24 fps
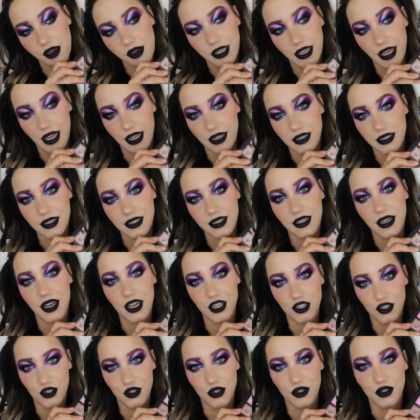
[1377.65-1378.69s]
Yes,
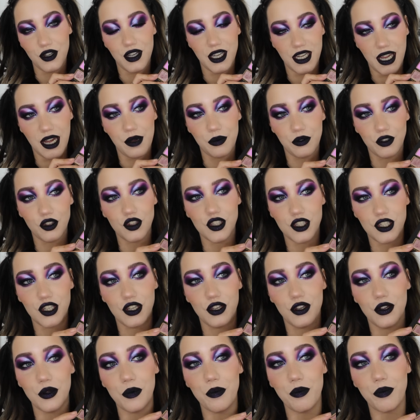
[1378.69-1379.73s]
I do. I absolutely
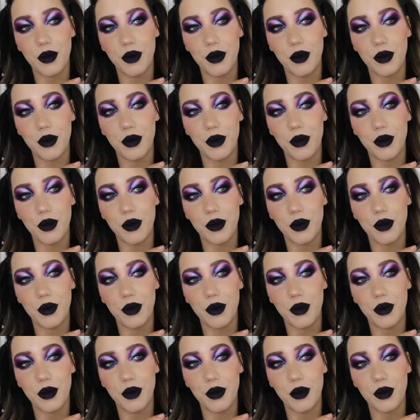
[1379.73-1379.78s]
do.